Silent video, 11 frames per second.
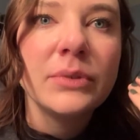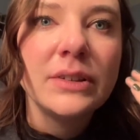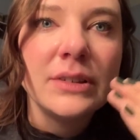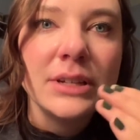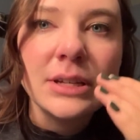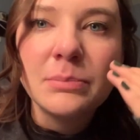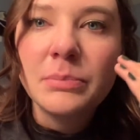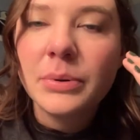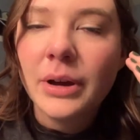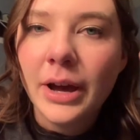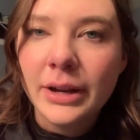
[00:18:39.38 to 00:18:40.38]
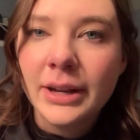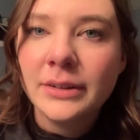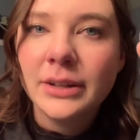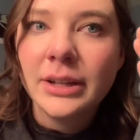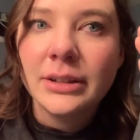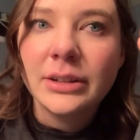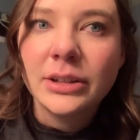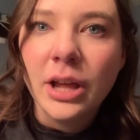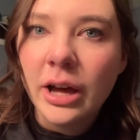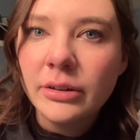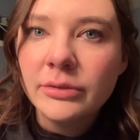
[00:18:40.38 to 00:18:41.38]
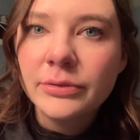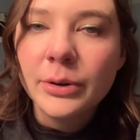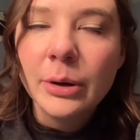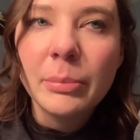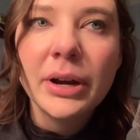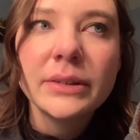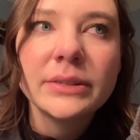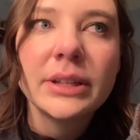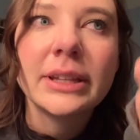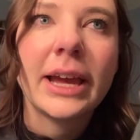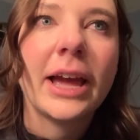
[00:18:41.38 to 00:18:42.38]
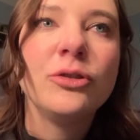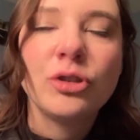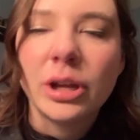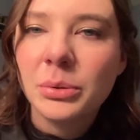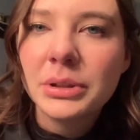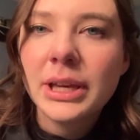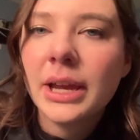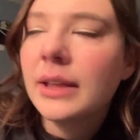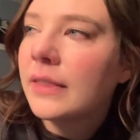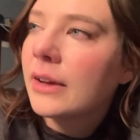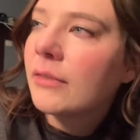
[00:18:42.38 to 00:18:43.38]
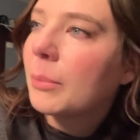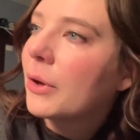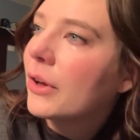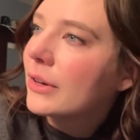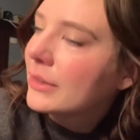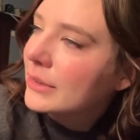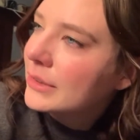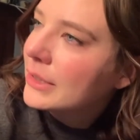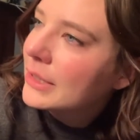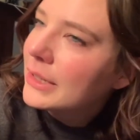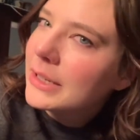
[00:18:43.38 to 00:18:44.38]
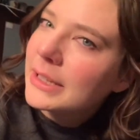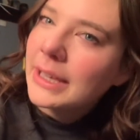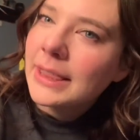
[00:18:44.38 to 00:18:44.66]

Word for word: deep unending love for a person. Like I genuinely can't think of a book like